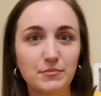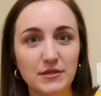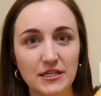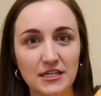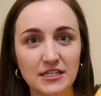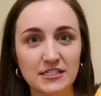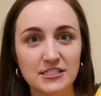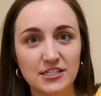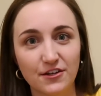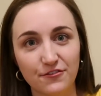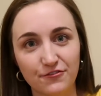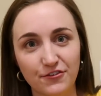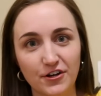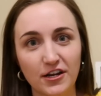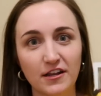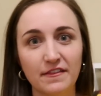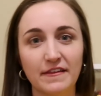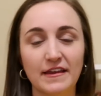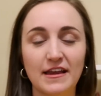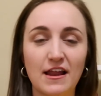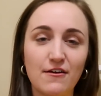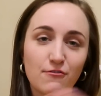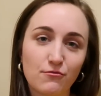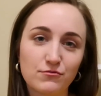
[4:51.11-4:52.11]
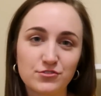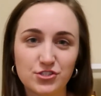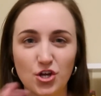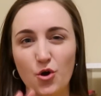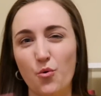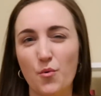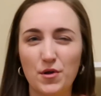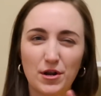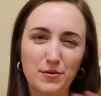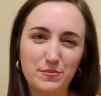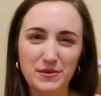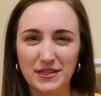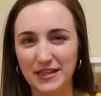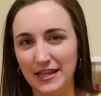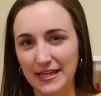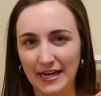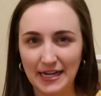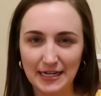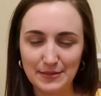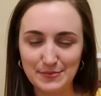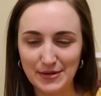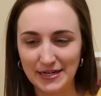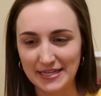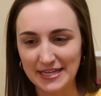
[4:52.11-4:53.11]
being different and they don't want to be like
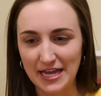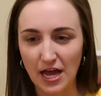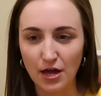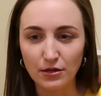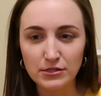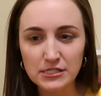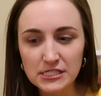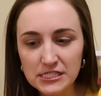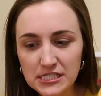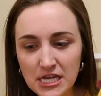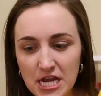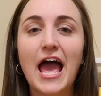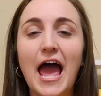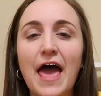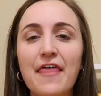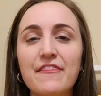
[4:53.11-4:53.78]
anybody else.